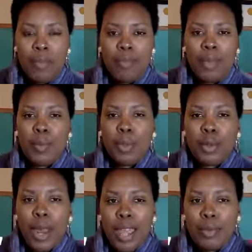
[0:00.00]
my
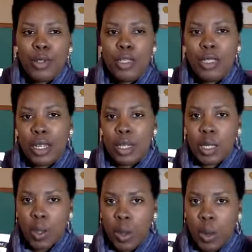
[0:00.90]
primer
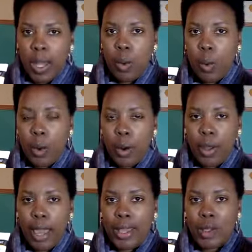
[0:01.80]
doesn't quite
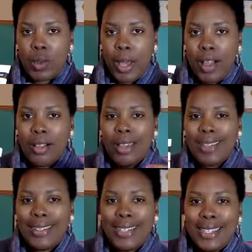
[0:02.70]
work as well.
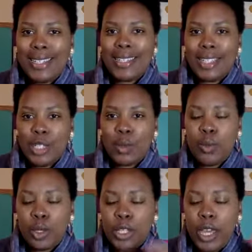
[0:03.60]
It needs a little
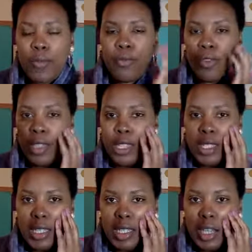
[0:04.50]
more time for this
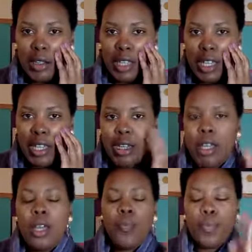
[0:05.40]
to settle in
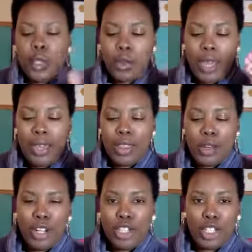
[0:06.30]
so that they're
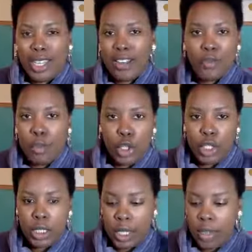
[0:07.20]
not just kind of
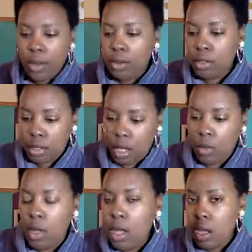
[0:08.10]
mushing together. So
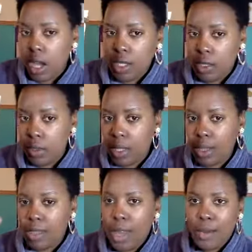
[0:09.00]
I do
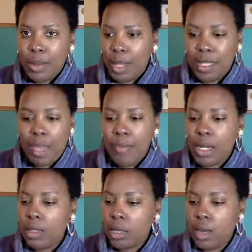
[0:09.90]
this, that was about 10
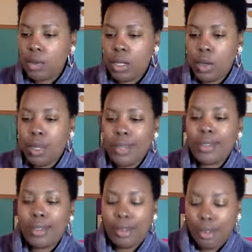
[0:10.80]
minutes ago. So
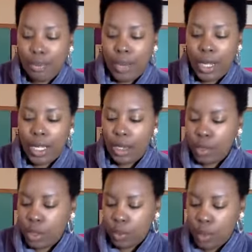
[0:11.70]
it's ready
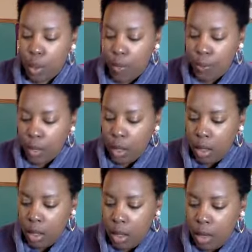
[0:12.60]
to roll.
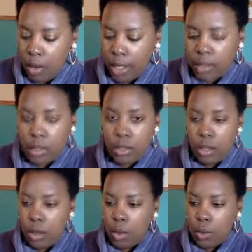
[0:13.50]
All right,
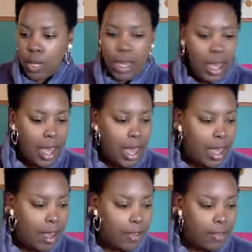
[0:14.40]
so we
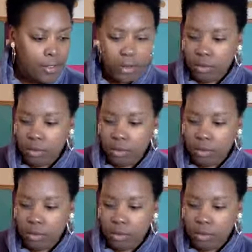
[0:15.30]
have